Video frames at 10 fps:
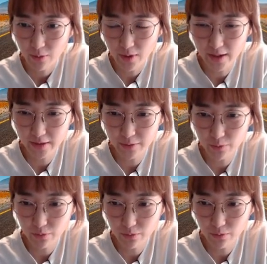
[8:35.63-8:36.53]
White
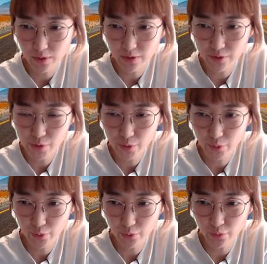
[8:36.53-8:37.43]
want
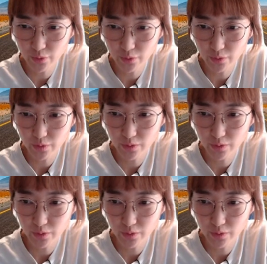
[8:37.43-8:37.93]
to